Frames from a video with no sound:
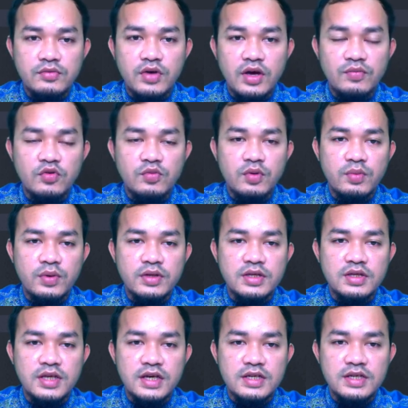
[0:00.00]
We have two
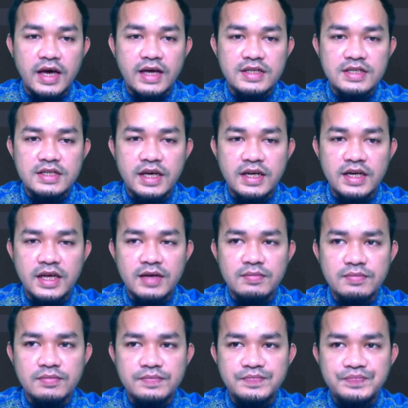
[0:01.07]
property. There is ID and name.